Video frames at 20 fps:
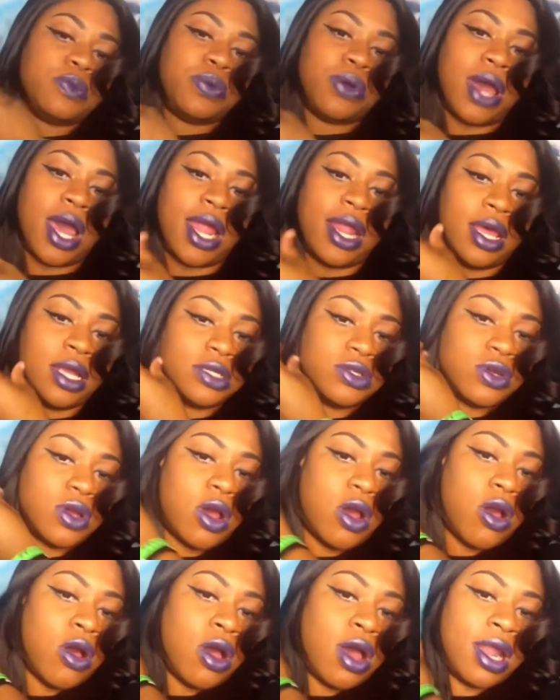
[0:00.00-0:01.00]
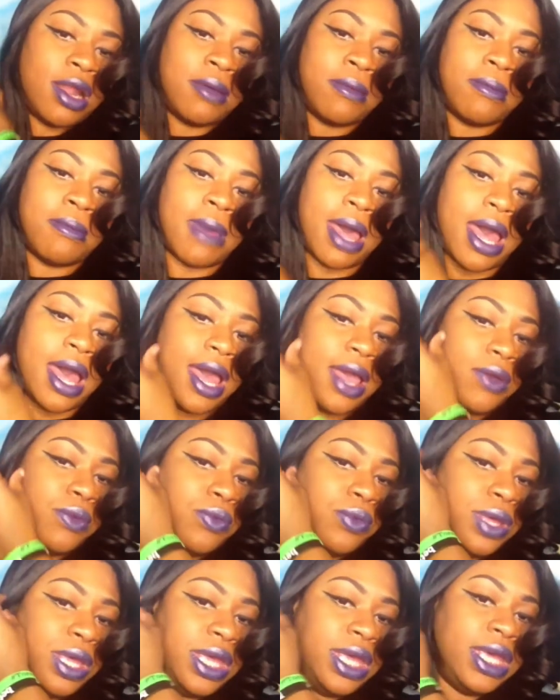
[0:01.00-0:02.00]
product on my
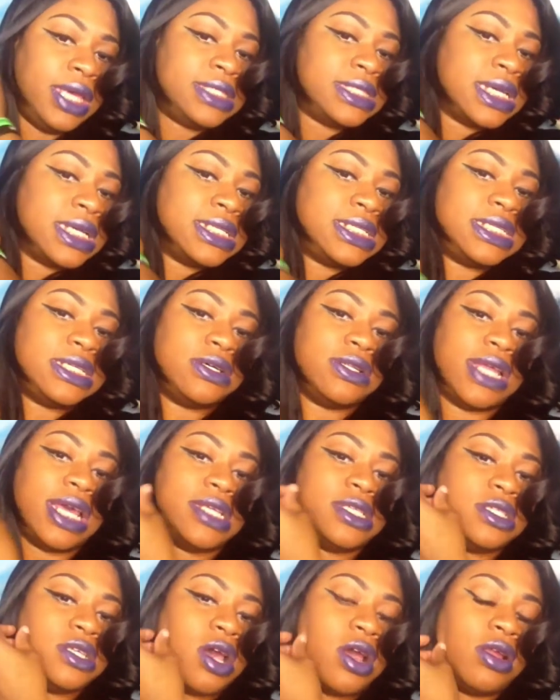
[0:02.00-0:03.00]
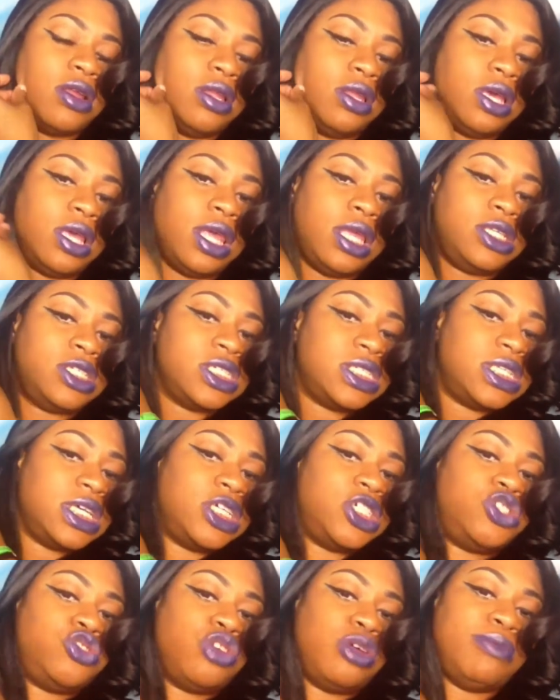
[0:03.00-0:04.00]
wigs until they start looking just
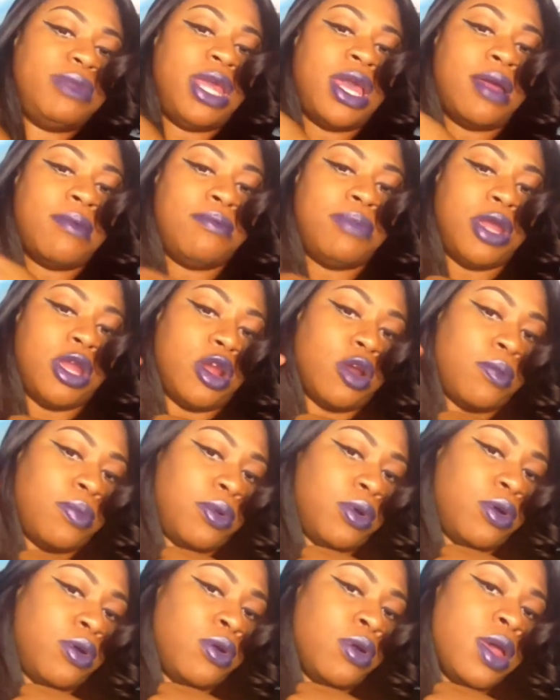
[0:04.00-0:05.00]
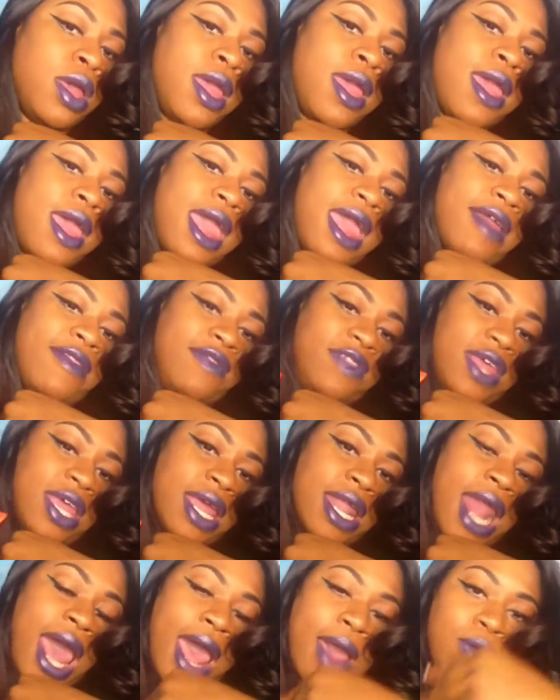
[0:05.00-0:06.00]
extremely unbearable, and
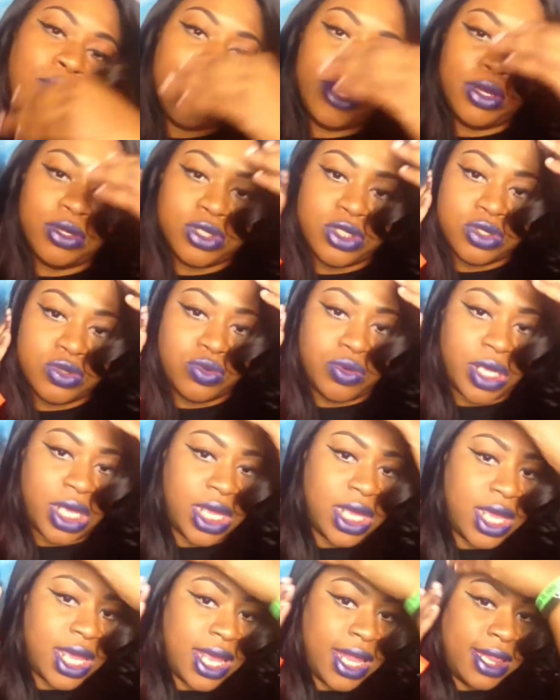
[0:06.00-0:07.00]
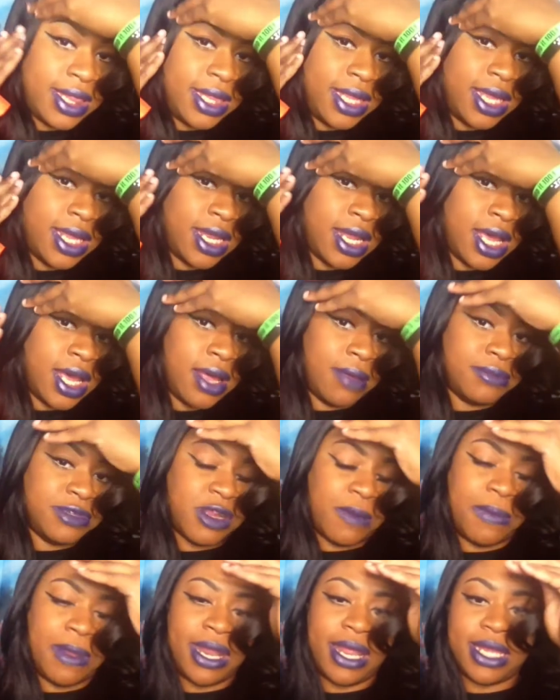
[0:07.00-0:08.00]
then I will do it and then um,
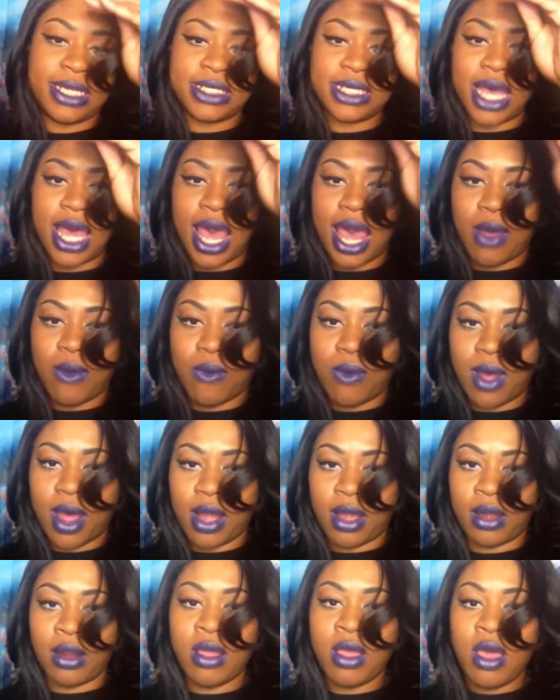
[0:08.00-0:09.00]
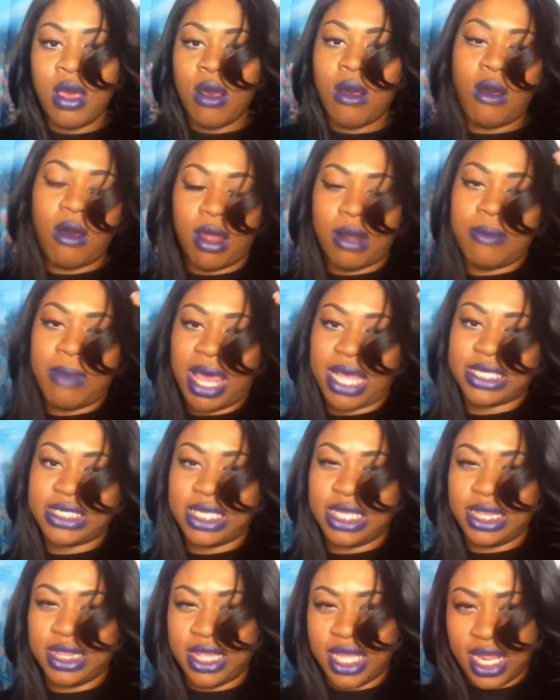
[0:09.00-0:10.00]
dip it into hot water on my
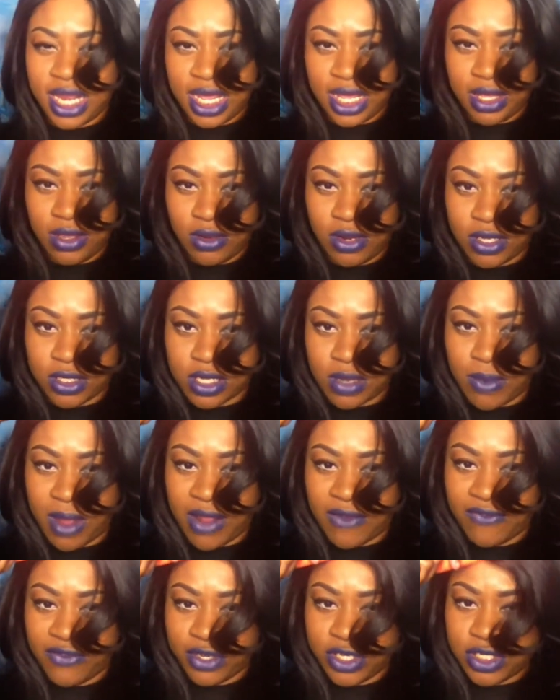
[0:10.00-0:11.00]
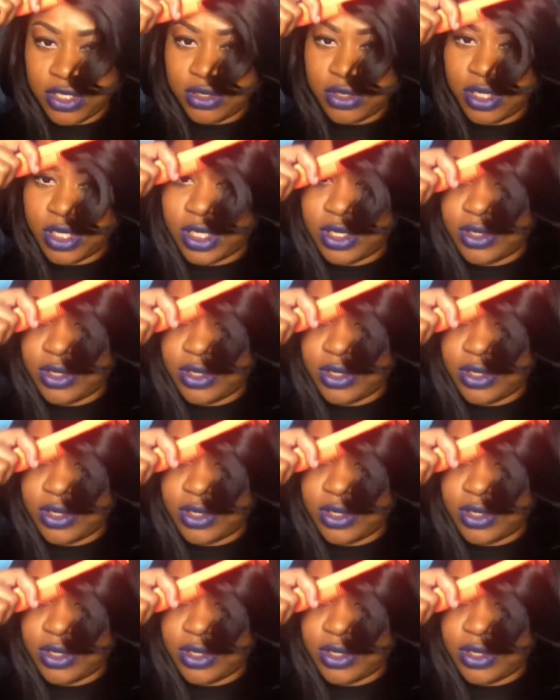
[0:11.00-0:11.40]
synthetic units or my fritura